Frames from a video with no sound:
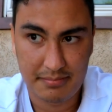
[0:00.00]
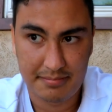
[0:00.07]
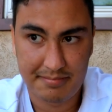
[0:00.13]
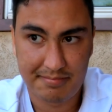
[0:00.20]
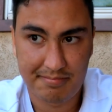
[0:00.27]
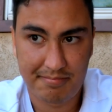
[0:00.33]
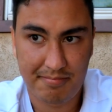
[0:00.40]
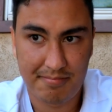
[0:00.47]

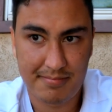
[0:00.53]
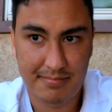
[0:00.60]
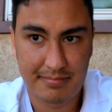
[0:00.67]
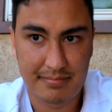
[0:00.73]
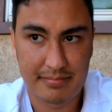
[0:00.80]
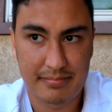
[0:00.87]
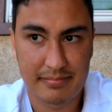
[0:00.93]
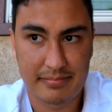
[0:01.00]

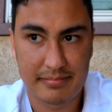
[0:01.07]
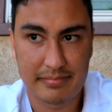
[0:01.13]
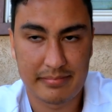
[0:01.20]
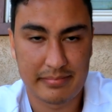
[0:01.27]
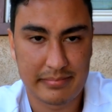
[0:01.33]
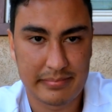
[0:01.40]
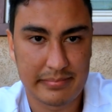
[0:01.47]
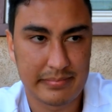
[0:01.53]

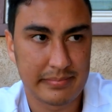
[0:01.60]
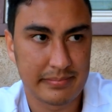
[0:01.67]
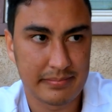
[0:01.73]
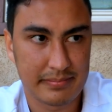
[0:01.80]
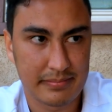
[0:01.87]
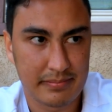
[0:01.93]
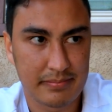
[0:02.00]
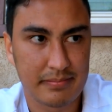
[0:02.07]

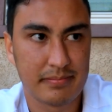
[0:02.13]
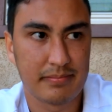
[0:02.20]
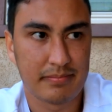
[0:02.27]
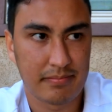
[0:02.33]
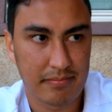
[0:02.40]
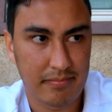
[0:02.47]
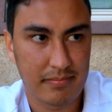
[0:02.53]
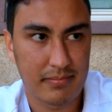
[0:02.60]

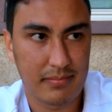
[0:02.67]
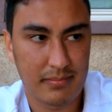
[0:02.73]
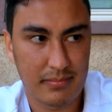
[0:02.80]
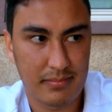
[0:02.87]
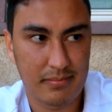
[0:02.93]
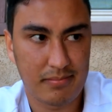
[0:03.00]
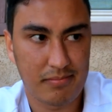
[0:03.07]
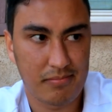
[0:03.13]

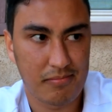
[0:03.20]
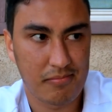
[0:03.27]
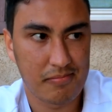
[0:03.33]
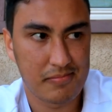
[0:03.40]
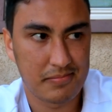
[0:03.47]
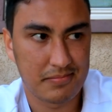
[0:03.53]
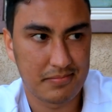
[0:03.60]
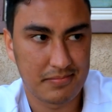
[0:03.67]

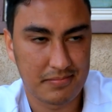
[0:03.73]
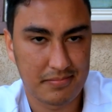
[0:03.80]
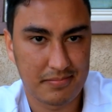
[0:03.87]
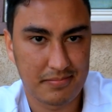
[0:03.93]
(silent)